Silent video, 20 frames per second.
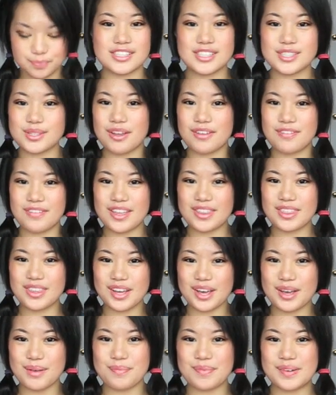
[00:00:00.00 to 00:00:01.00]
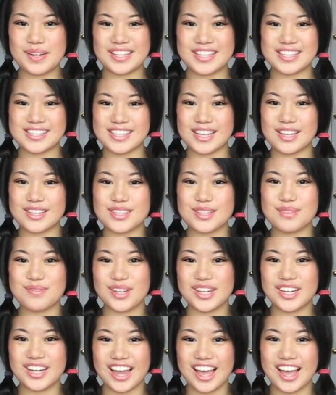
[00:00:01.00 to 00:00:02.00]
So I found the company that sells them
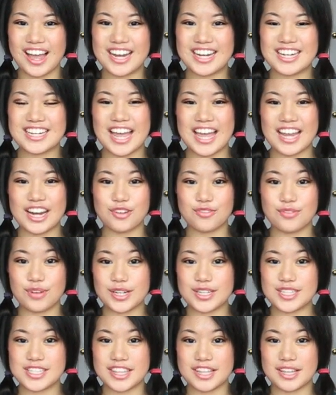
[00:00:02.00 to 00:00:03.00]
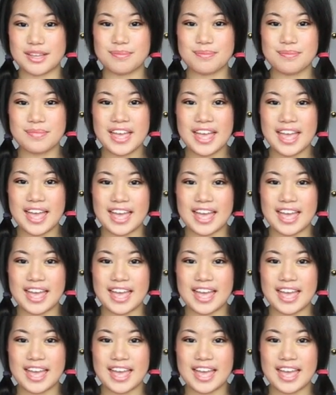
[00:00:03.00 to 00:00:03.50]
online and I wrote to them